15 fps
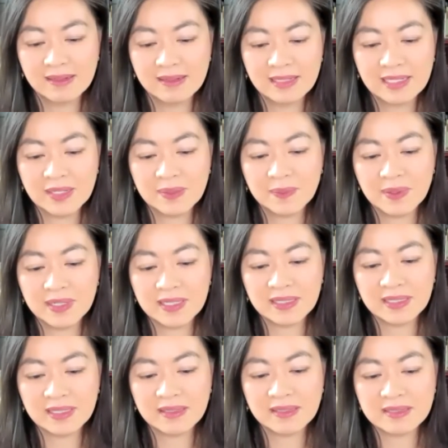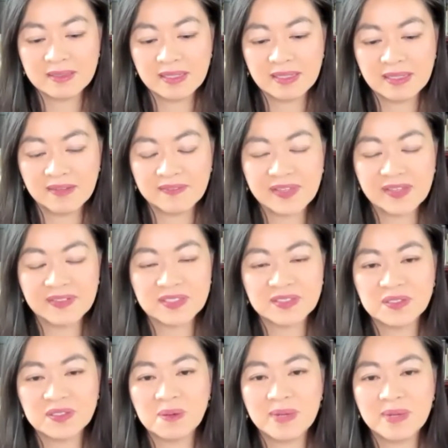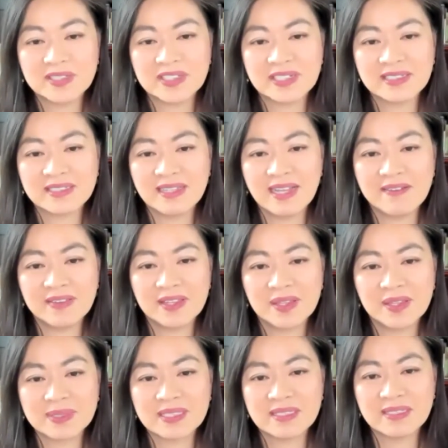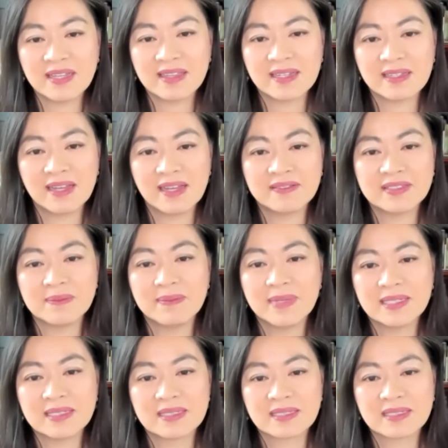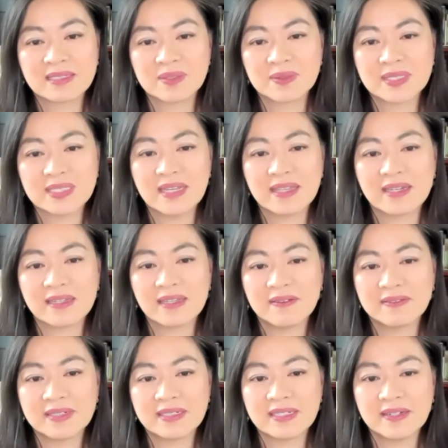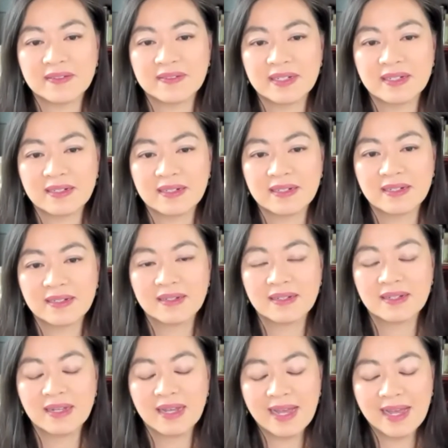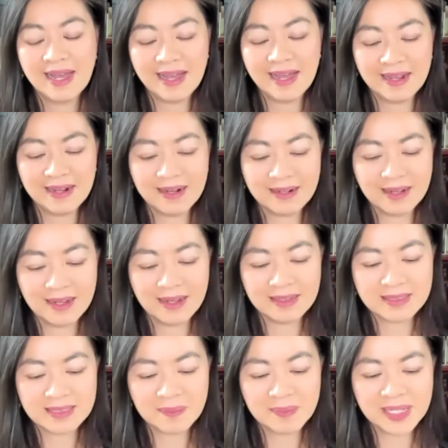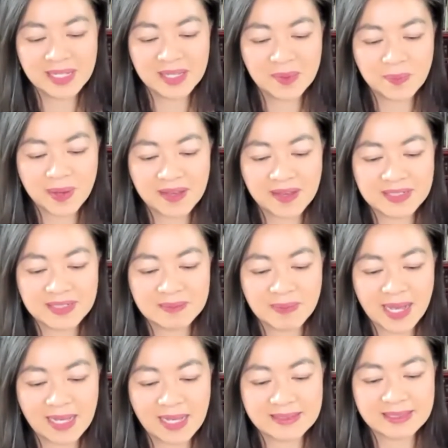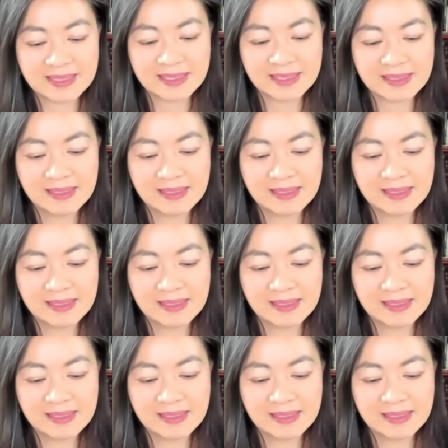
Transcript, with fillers: He wanted to have given so much in his life that there was nothing left to miss because there was nothing left ungiven. And uh, something in the way of his passing